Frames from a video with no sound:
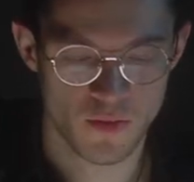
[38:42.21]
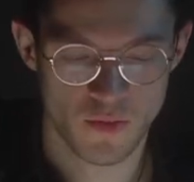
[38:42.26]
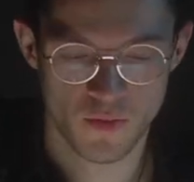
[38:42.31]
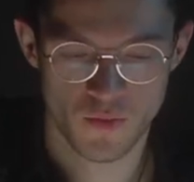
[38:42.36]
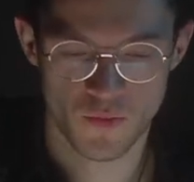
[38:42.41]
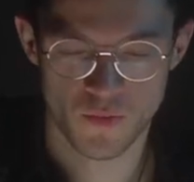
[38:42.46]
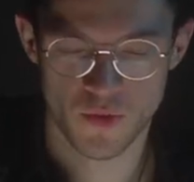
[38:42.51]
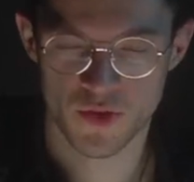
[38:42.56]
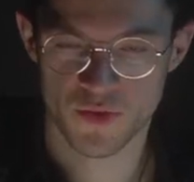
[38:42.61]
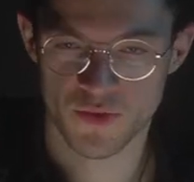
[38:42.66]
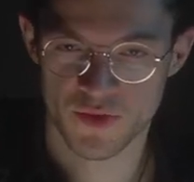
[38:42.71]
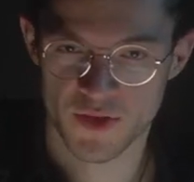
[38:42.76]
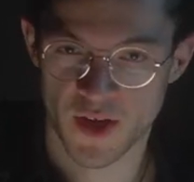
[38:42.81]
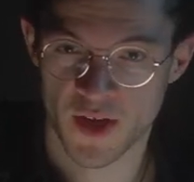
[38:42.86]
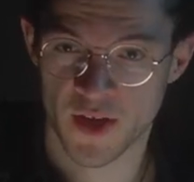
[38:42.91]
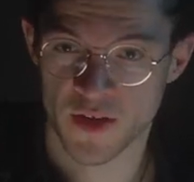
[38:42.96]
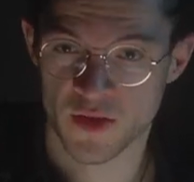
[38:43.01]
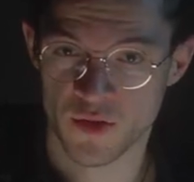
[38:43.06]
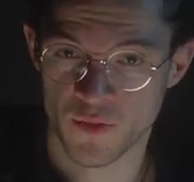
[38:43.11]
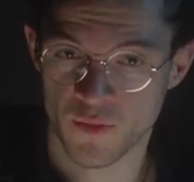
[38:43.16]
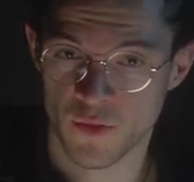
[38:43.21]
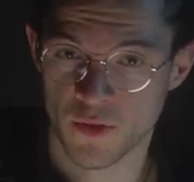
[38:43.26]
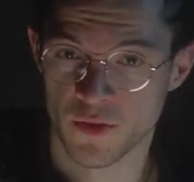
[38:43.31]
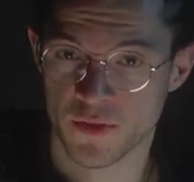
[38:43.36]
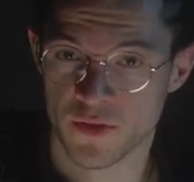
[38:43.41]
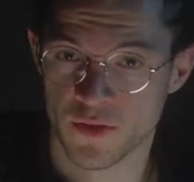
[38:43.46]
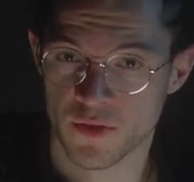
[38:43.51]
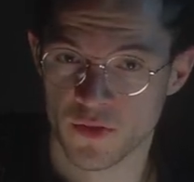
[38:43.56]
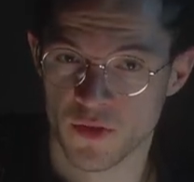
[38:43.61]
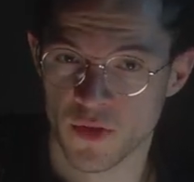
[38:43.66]
when you die, you
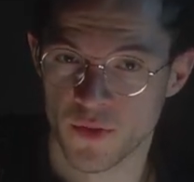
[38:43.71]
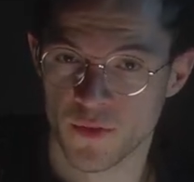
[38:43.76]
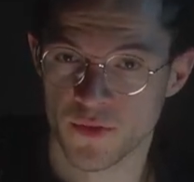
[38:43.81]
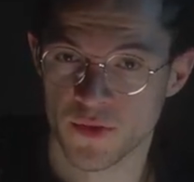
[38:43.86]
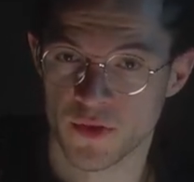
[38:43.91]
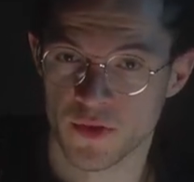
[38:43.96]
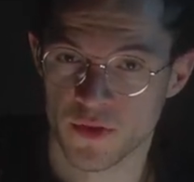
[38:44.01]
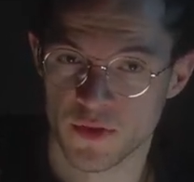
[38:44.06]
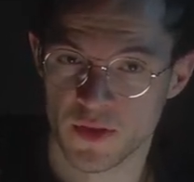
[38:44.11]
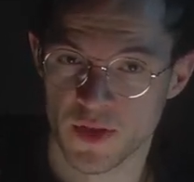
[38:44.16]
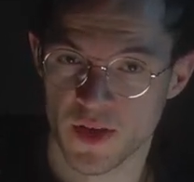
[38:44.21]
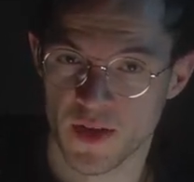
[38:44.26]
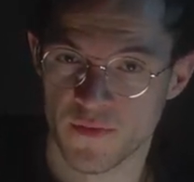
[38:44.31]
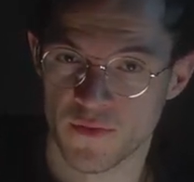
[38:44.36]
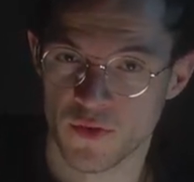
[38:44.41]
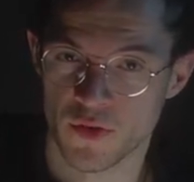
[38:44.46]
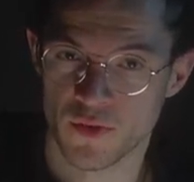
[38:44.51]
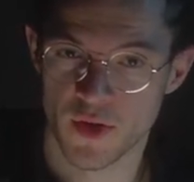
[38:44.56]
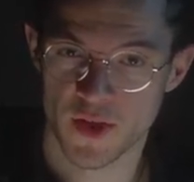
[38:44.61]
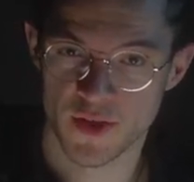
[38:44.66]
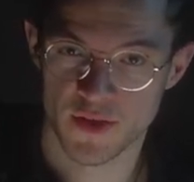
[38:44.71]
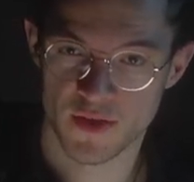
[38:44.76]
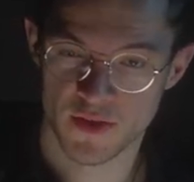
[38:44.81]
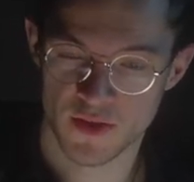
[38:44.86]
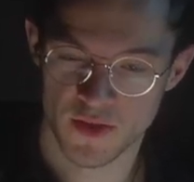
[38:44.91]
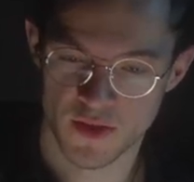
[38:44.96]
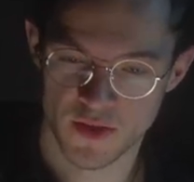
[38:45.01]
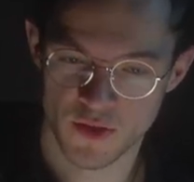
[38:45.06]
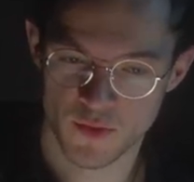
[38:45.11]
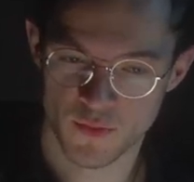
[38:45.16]
don't want to have
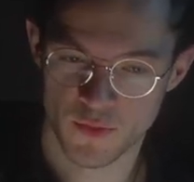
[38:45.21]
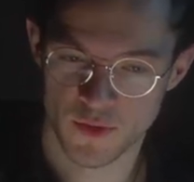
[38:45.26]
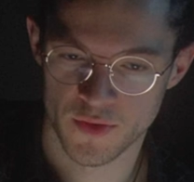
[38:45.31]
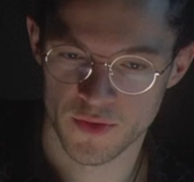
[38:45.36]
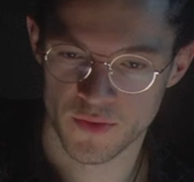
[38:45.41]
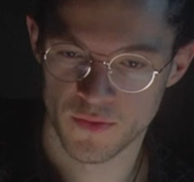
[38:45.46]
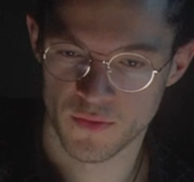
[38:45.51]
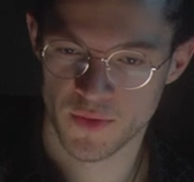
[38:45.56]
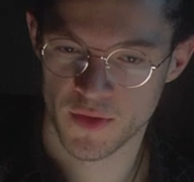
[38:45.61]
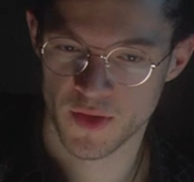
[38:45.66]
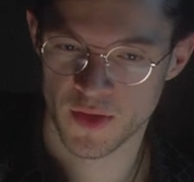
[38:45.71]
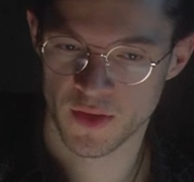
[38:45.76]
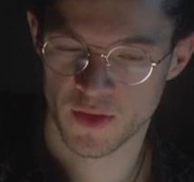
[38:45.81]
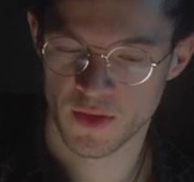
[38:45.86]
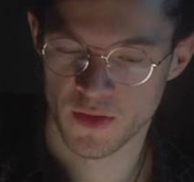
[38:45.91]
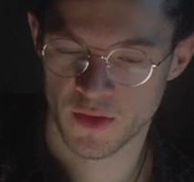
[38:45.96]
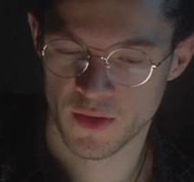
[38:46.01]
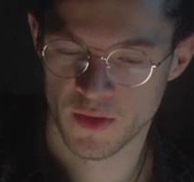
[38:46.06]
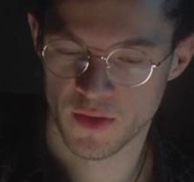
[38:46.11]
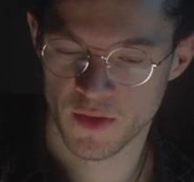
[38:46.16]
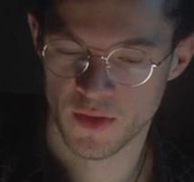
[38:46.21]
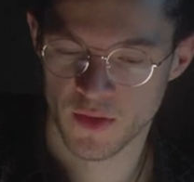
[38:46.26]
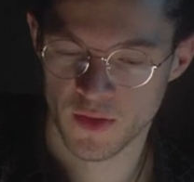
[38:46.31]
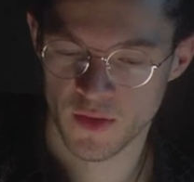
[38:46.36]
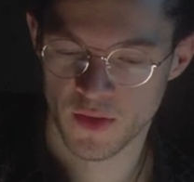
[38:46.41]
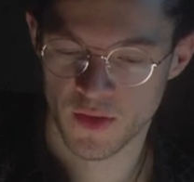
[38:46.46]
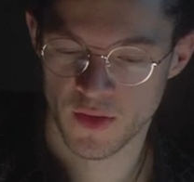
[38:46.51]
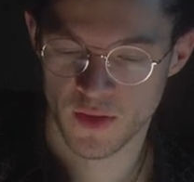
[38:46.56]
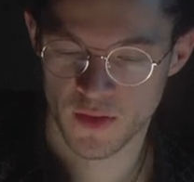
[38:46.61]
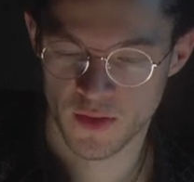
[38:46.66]
regrets, and you want to think
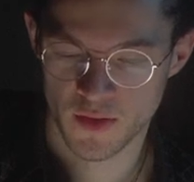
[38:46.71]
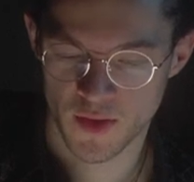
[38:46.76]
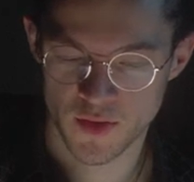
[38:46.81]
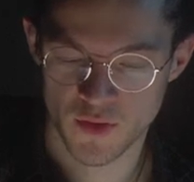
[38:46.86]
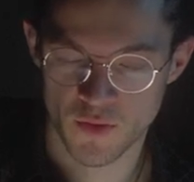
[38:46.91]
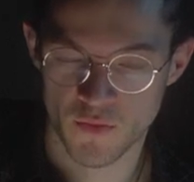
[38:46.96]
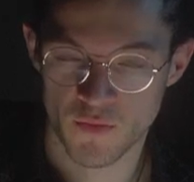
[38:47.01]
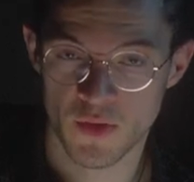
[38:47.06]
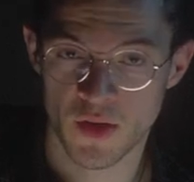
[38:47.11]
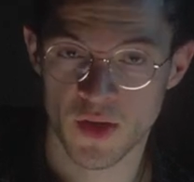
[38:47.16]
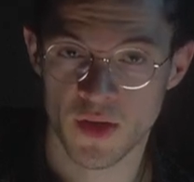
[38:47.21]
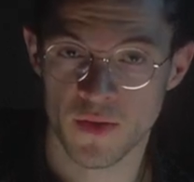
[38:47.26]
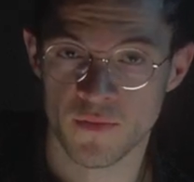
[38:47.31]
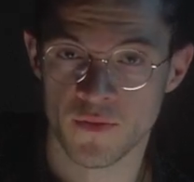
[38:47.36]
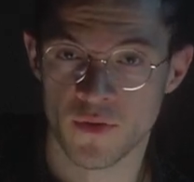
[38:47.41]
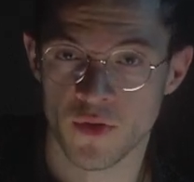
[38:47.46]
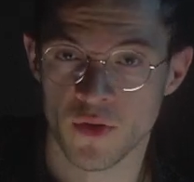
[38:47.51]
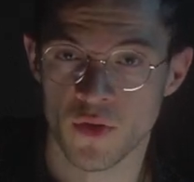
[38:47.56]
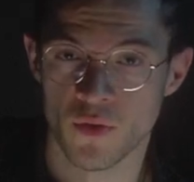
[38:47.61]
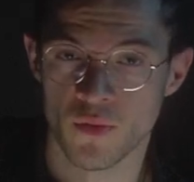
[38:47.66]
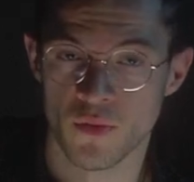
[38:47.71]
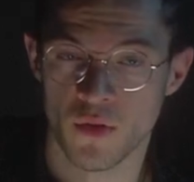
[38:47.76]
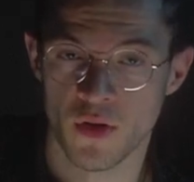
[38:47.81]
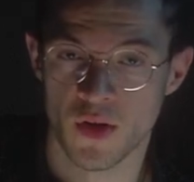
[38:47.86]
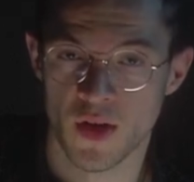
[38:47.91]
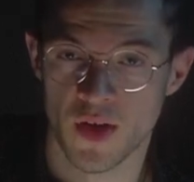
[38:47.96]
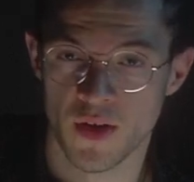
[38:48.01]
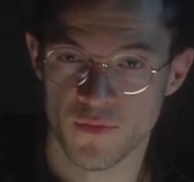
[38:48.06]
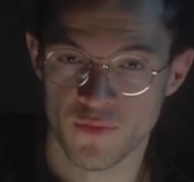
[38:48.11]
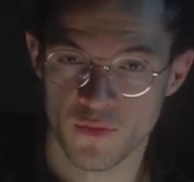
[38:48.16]
that you lived a
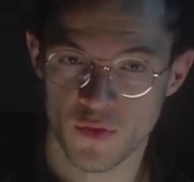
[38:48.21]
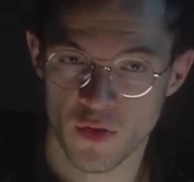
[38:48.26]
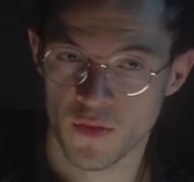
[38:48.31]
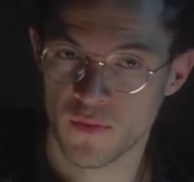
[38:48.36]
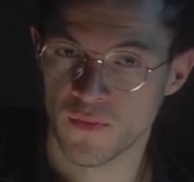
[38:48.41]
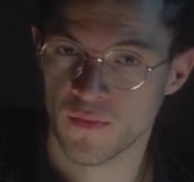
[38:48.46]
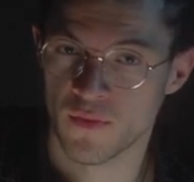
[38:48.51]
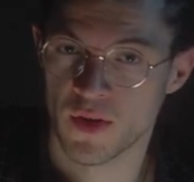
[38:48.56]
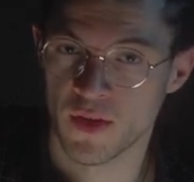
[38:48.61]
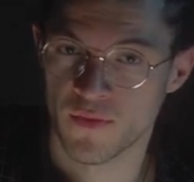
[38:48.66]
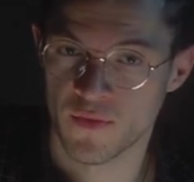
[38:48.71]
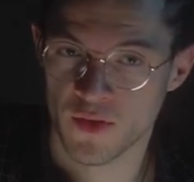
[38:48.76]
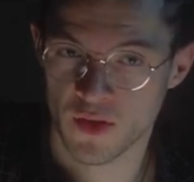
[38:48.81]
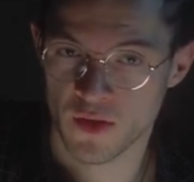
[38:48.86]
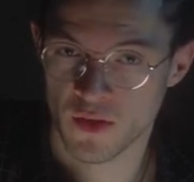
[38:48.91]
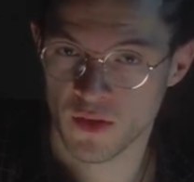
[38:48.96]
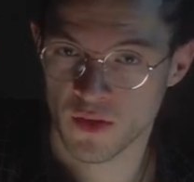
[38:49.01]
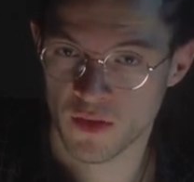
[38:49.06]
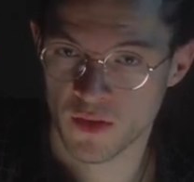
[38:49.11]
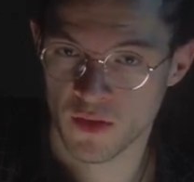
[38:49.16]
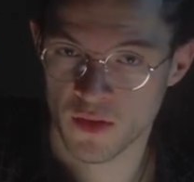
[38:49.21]
life worth living.